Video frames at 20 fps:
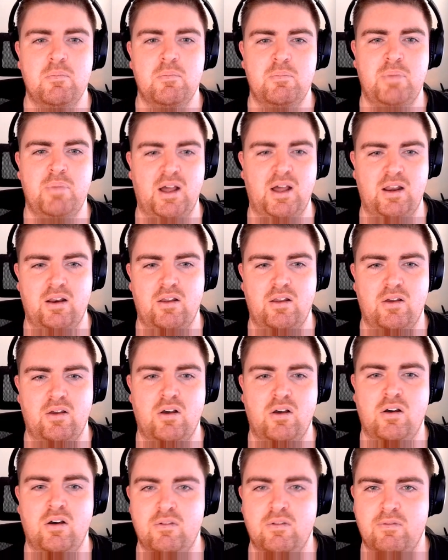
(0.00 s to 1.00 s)
But
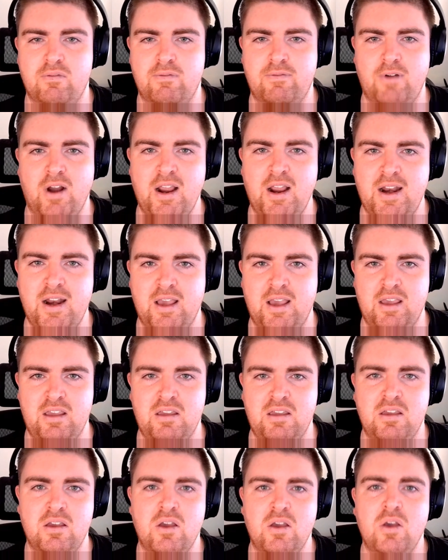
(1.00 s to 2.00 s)
on
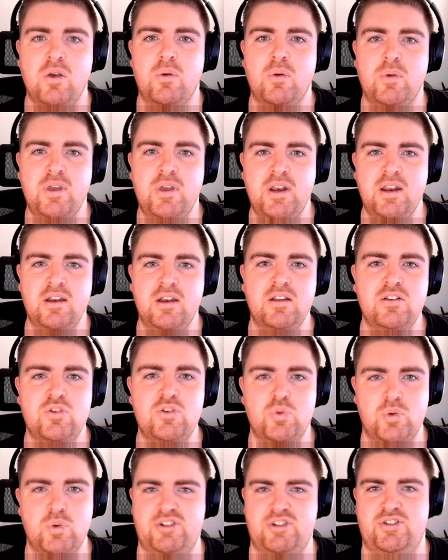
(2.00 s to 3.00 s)
Friday, we did a
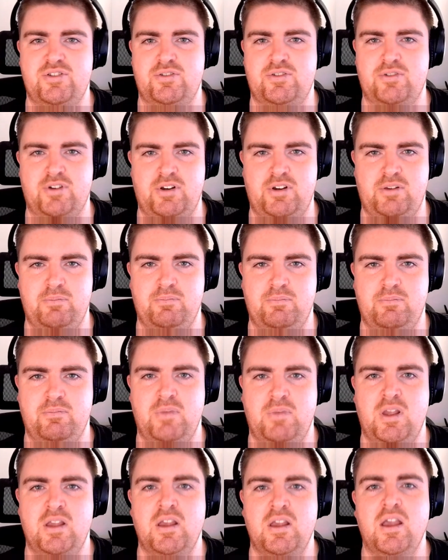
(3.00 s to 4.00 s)
Twitch stream
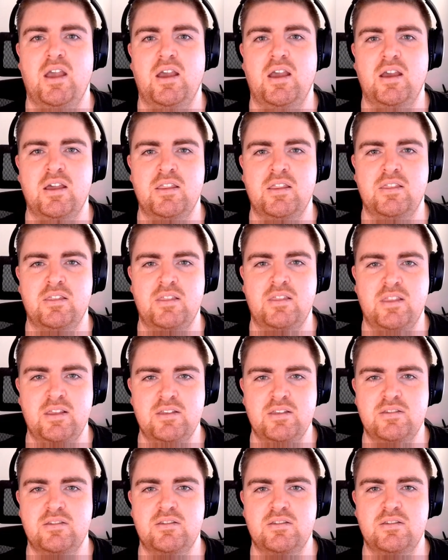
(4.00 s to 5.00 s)
and
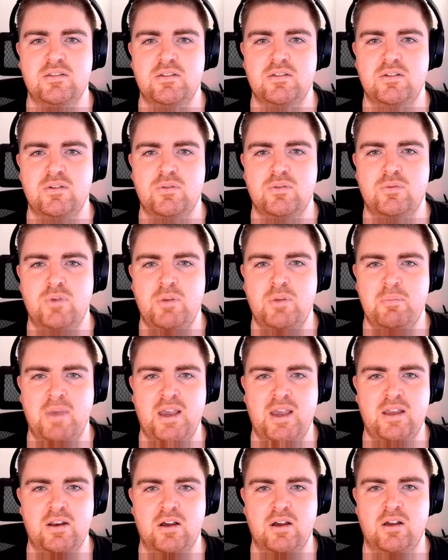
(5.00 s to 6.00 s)
this we
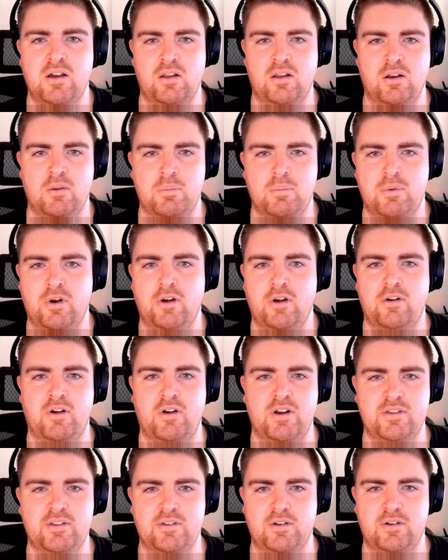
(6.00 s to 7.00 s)
made a lot of progress on.